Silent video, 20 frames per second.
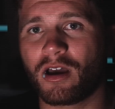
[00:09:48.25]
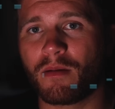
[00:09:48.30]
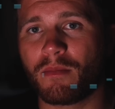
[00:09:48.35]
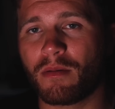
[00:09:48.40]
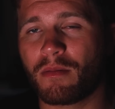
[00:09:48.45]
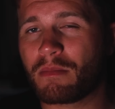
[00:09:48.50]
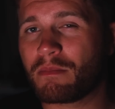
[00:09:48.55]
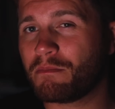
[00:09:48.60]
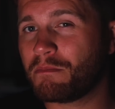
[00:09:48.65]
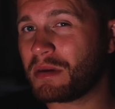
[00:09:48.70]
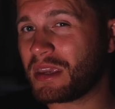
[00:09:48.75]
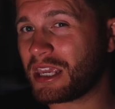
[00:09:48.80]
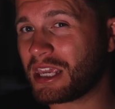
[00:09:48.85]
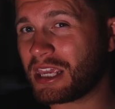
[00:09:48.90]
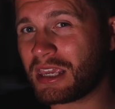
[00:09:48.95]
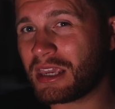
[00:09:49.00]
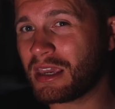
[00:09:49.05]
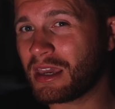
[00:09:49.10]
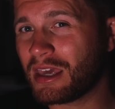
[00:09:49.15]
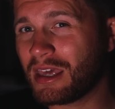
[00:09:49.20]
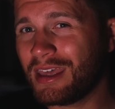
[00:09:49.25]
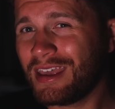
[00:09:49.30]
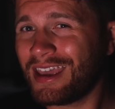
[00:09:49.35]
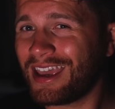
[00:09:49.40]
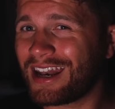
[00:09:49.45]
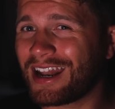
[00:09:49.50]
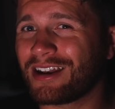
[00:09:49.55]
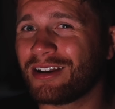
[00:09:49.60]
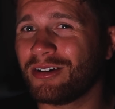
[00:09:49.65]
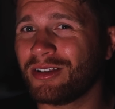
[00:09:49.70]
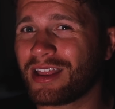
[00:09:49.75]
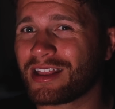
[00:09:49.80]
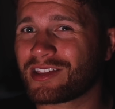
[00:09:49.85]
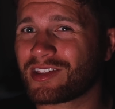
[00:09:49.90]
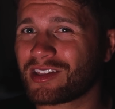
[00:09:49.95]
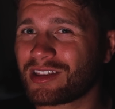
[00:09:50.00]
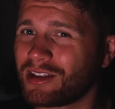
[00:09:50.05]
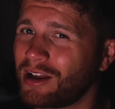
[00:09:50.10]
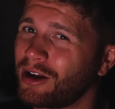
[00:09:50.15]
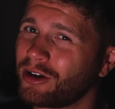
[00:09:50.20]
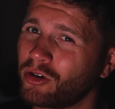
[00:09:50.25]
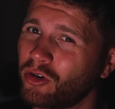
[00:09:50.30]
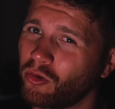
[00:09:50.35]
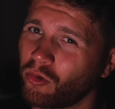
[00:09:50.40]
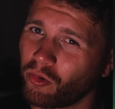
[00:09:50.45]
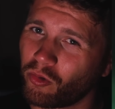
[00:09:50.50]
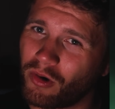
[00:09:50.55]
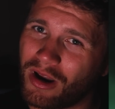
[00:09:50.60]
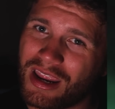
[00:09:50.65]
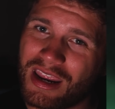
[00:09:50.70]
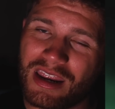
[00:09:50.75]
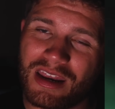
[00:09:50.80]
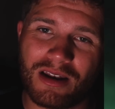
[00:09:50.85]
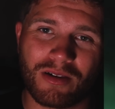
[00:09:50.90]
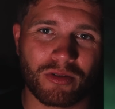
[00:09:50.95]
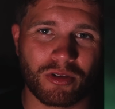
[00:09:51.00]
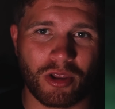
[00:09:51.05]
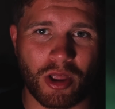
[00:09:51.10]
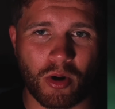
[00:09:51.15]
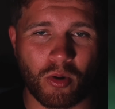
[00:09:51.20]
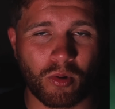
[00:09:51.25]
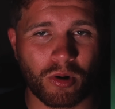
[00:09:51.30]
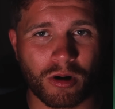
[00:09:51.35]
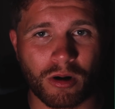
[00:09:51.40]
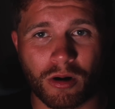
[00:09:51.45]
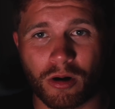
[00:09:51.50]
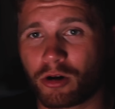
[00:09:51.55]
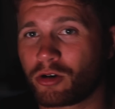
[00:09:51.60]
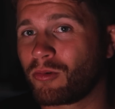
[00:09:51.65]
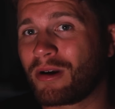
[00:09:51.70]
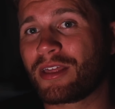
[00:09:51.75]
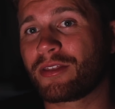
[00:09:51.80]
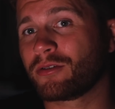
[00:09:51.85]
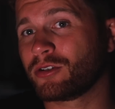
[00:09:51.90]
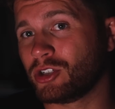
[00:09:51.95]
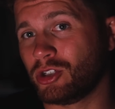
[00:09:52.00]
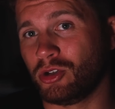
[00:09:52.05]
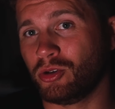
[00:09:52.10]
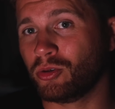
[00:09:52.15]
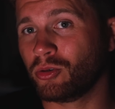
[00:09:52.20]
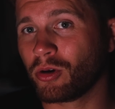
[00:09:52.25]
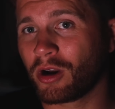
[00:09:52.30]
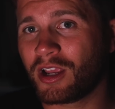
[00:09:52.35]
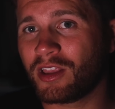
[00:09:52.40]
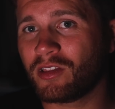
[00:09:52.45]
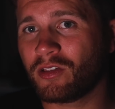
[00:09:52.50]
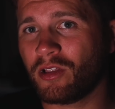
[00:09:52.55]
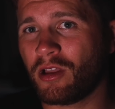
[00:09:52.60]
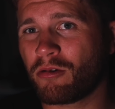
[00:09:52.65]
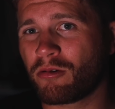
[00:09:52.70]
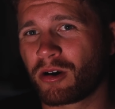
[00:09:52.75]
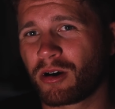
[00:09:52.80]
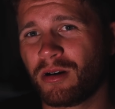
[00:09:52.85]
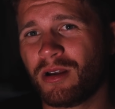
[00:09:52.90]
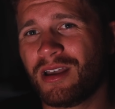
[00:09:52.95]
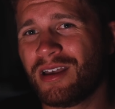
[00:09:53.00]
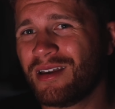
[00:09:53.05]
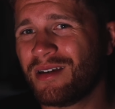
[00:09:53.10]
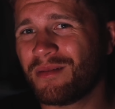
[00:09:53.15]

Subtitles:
up B, and I know that's a grade lower, or rather 2 grades lower,